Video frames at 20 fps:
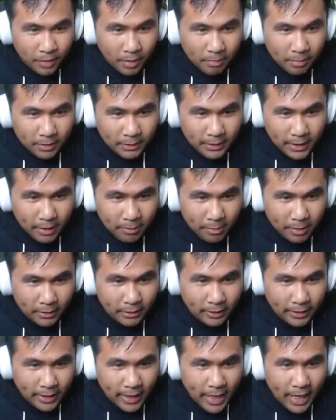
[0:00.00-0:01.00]
My teammates
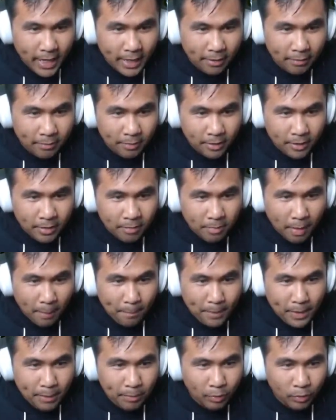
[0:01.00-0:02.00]
are dying. My
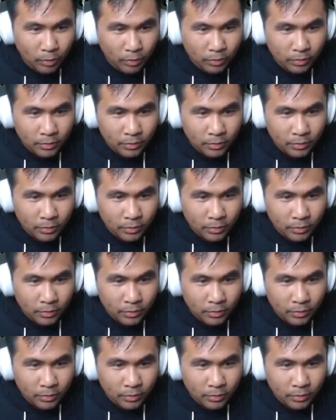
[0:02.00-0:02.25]
people.